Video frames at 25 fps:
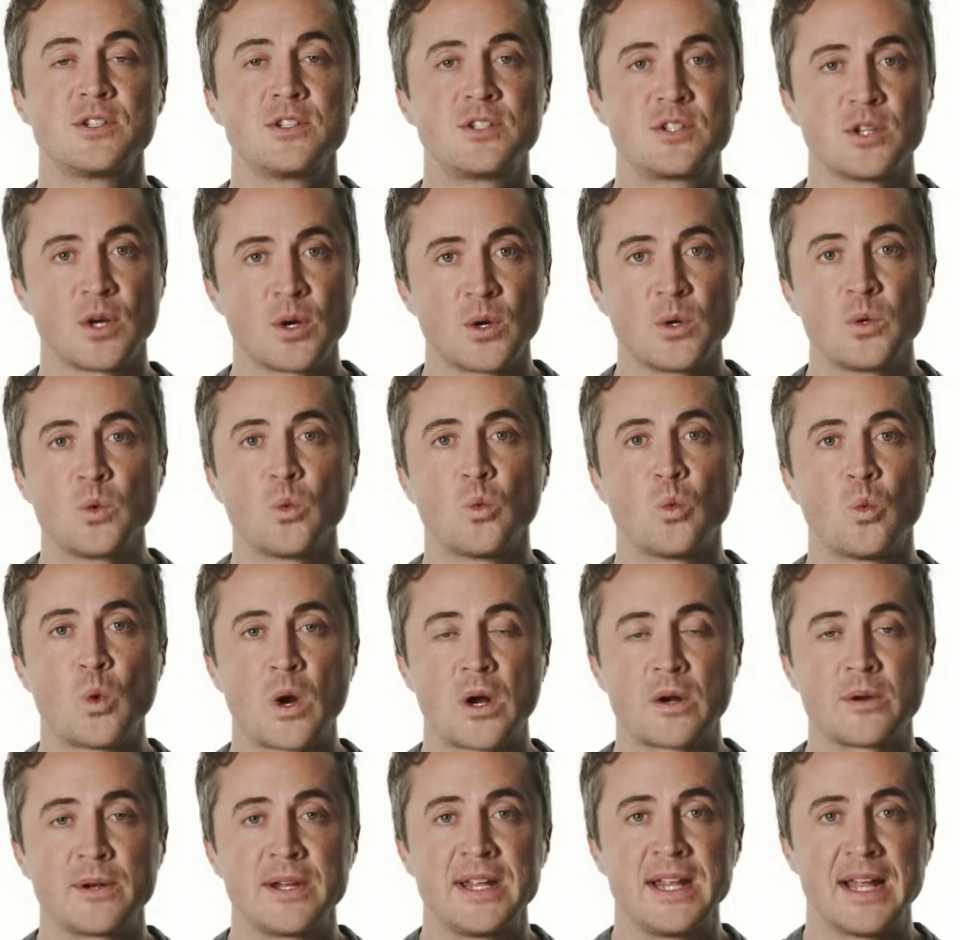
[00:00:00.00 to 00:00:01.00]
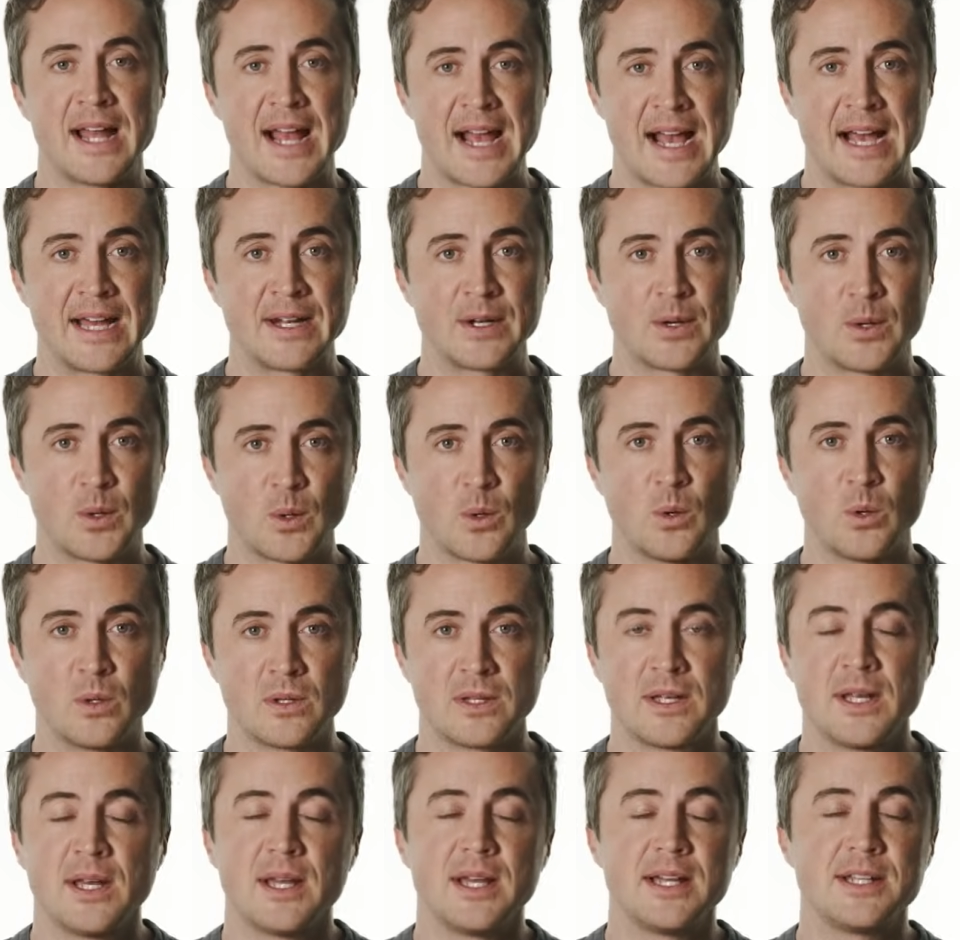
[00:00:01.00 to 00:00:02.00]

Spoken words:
Don't worry at all.